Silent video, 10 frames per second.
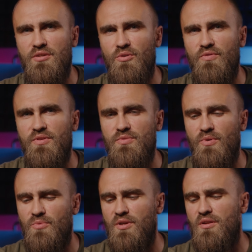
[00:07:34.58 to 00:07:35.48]
over this
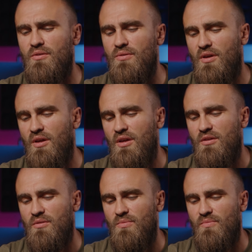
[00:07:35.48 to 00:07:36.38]
one right now.
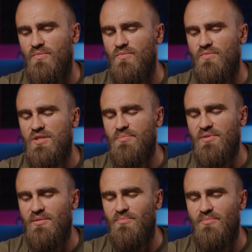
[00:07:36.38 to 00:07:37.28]

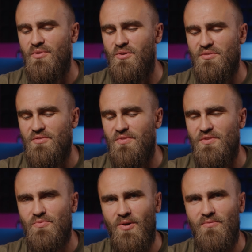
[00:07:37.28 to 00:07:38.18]
Simply because of
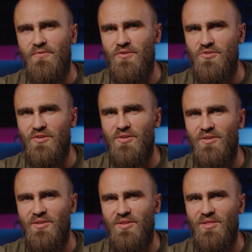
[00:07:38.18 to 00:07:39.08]
this one feature,
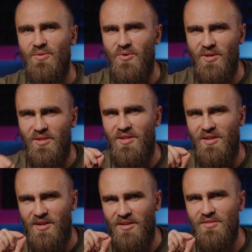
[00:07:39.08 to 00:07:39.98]
the one that
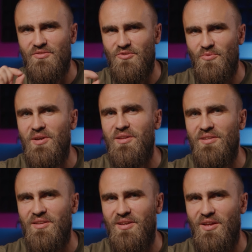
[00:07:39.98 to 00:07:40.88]
I can zoom
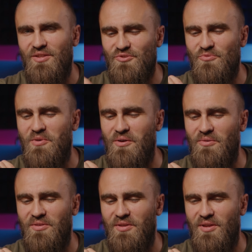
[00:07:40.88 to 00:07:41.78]
in and zoom
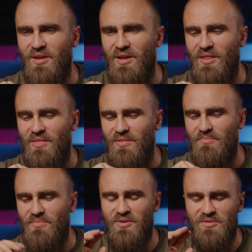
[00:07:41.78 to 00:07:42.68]
out.
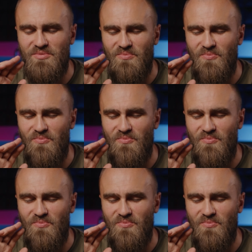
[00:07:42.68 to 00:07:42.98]
Because